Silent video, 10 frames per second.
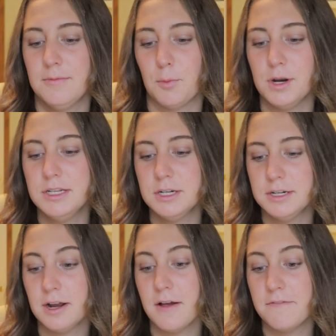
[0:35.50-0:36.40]
What is
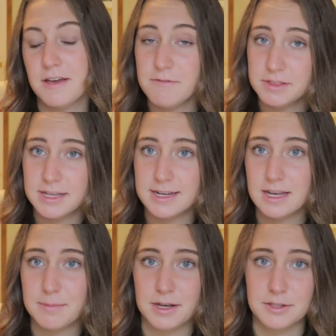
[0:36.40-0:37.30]
your favorite thing
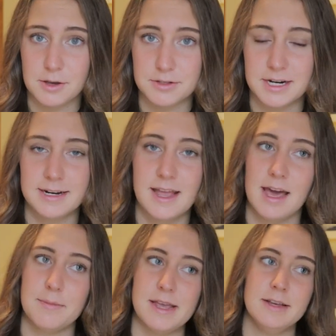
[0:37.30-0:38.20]
about the Coast Guard
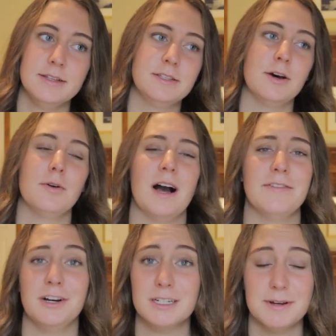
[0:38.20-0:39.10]
Academy? So I've
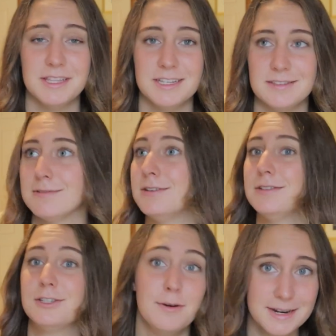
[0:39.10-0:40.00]
talked about this
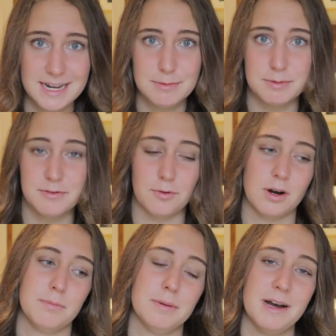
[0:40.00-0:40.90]
so many times
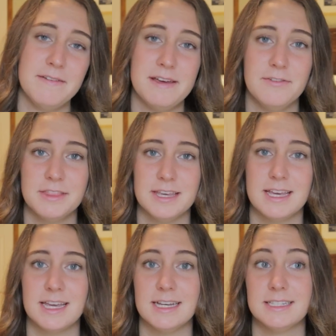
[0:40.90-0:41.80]
before, but my favorite
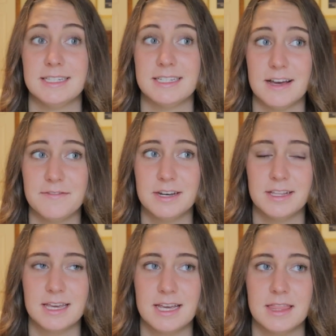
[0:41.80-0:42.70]
thing is
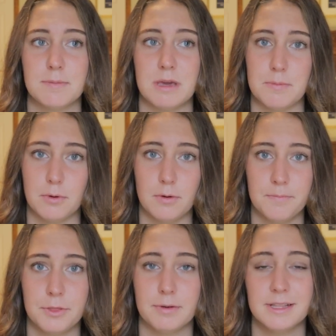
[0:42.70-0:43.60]
definitely the people.
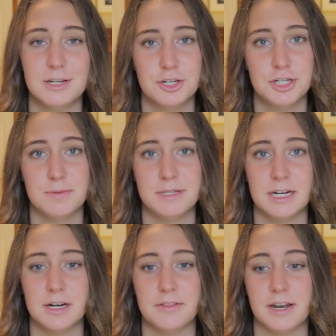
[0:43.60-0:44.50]
The relationships
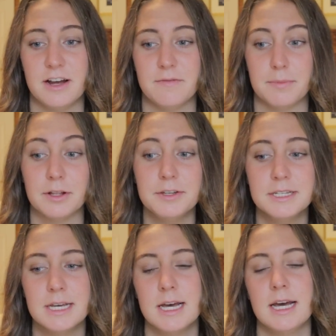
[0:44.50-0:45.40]
here that I've built